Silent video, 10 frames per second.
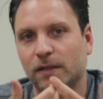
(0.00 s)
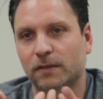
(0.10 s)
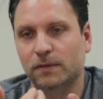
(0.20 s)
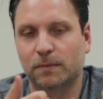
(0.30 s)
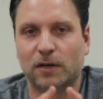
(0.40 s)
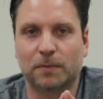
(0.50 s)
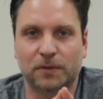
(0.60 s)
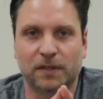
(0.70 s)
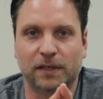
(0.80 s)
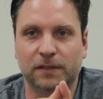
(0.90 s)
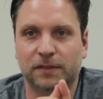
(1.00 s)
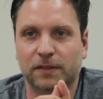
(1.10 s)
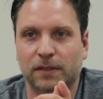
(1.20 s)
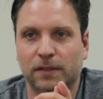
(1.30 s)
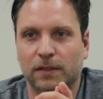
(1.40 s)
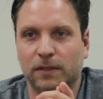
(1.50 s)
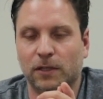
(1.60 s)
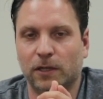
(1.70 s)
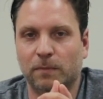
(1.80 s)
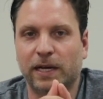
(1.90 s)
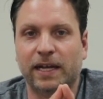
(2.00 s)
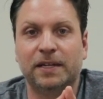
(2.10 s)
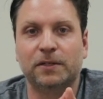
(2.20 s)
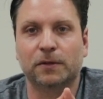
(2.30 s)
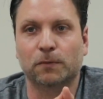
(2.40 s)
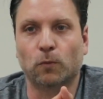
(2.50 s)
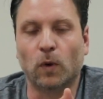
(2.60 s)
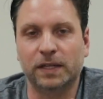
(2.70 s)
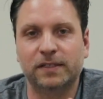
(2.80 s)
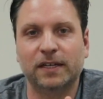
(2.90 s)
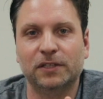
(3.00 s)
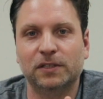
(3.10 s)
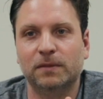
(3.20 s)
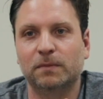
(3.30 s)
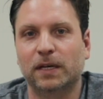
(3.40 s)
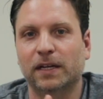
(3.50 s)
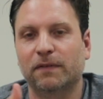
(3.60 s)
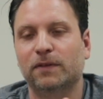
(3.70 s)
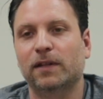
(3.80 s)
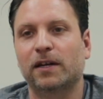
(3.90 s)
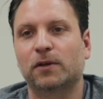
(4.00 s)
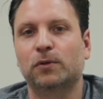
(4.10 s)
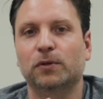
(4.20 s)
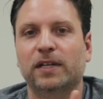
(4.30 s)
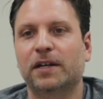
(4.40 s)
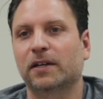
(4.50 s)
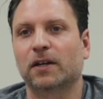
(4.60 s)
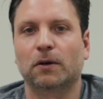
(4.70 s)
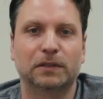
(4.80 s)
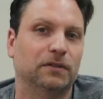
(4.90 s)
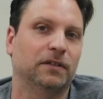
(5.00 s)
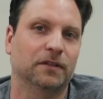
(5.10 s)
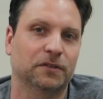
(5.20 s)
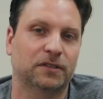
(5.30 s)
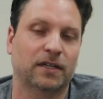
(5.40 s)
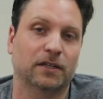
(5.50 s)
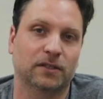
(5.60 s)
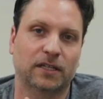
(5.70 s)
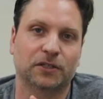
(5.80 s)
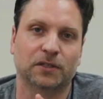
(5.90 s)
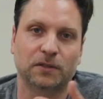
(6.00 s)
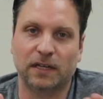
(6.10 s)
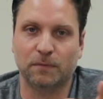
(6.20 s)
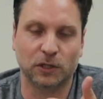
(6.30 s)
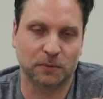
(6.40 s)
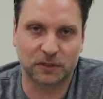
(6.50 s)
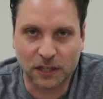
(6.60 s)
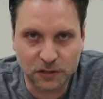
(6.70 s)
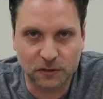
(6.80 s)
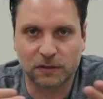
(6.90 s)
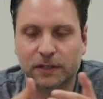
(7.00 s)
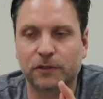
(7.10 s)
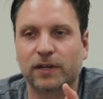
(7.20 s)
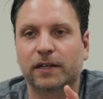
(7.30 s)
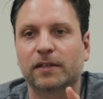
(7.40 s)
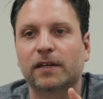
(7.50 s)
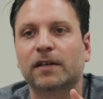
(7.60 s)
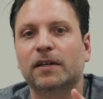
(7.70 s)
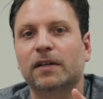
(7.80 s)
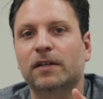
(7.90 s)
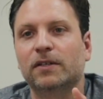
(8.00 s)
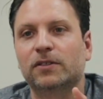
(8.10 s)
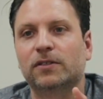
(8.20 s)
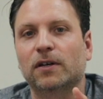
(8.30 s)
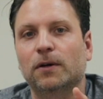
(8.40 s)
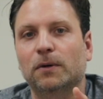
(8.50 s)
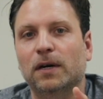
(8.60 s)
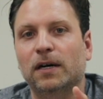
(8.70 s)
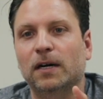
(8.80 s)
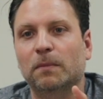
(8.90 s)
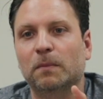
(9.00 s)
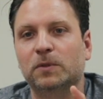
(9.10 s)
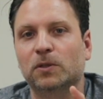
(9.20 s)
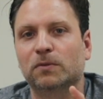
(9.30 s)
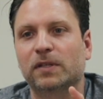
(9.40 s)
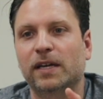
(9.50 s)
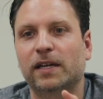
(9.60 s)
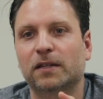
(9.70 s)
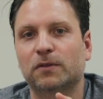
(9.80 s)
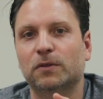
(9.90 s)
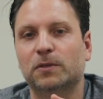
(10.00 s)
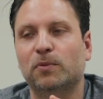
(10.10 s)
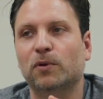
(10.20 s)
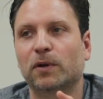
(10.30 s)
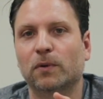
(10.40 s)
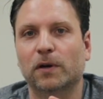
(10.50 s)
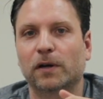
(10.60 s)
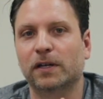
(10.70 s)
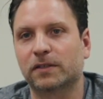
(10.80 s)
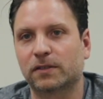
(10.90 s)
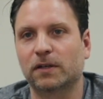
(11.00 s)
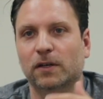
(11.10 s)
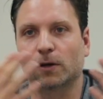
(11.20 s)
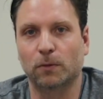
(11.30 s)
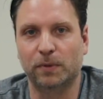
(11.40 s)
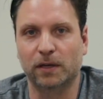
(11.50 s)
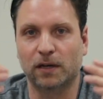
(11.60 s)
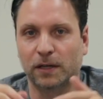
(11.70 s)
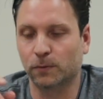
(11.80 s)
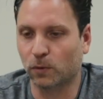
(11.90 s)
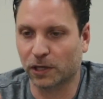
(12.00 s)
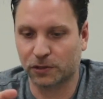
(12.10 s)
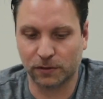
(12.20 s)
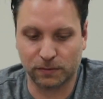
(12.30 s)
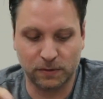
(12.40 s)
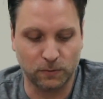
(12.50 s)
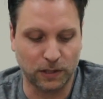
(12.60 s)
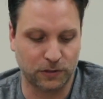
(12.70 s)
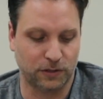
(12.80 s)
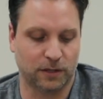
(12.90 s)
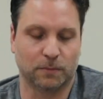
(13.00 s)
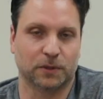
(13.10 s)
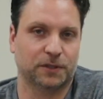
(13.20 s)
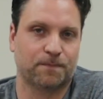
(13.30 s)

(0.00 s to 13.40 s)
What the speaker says: do the proper things. You know, you might end your one session, but if you let it cool down, you can go out to another session. You have multiple sessions throughout your track day. So don't take it to its point where it's going to go beyond. Watch your numbers.